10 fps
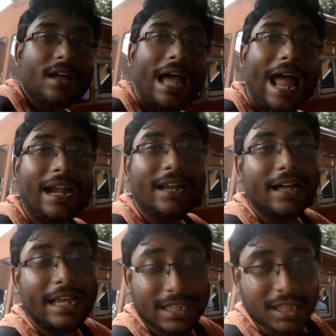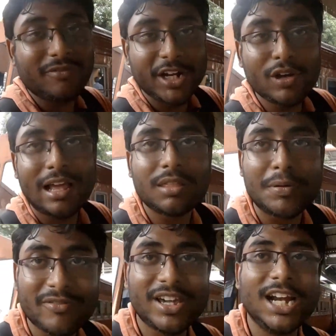And in this video I will
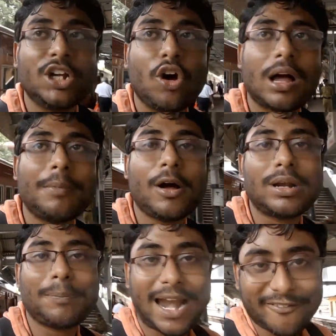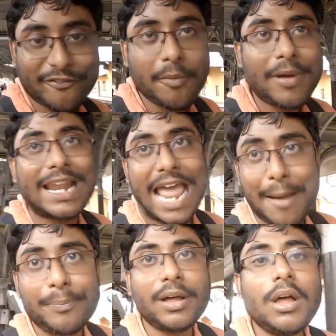specifically talk about a platform, an
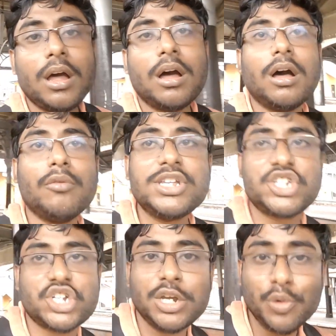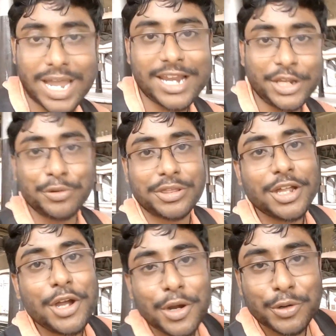app which you can use
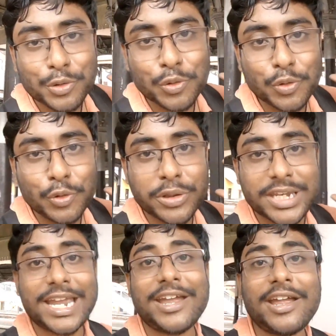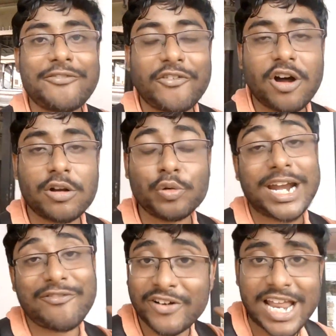to
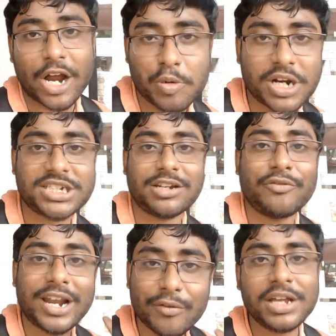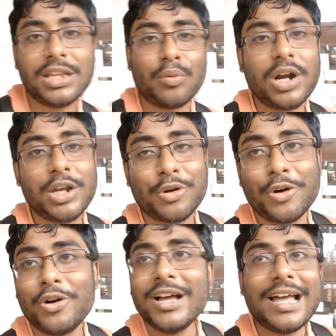get free accommodation wherever in the world you
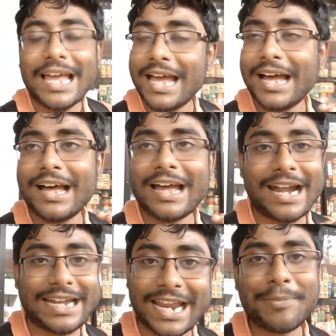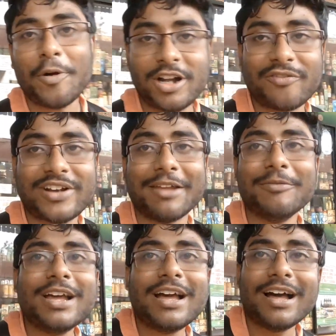go at any point of time.
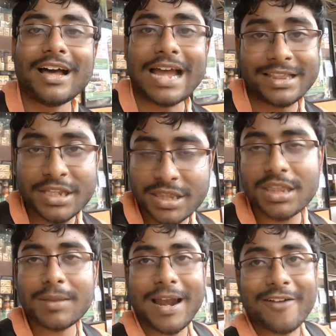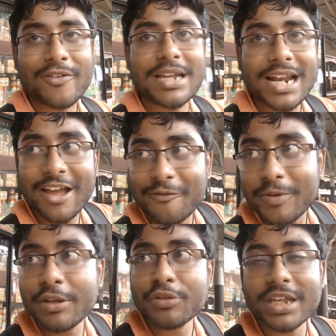And this is the platform that I have
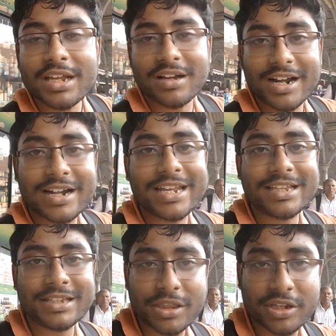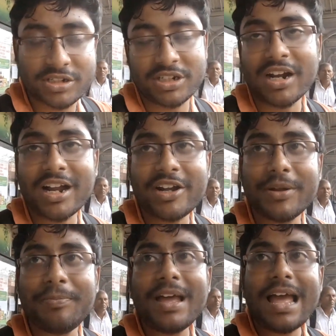been using currently in this Sri Lanka trip,
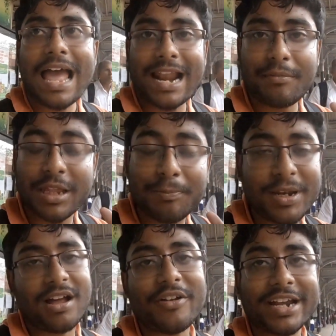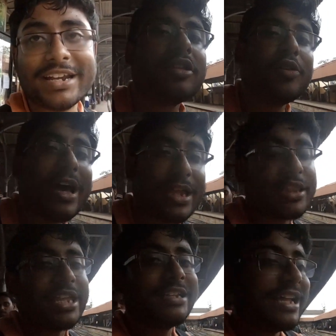and I'm simply loving it. So as I
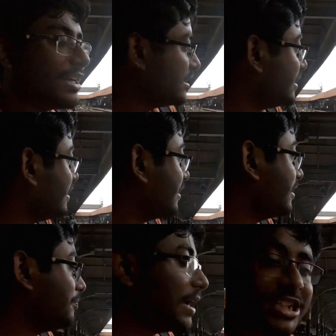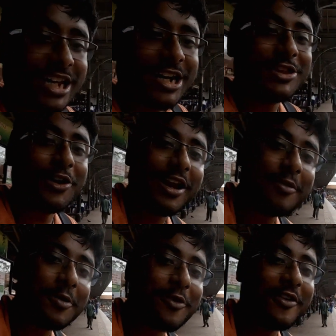said that my channel is all
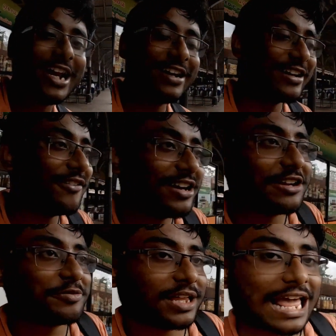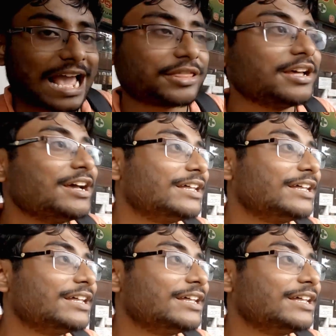about providing travel tips and hacks.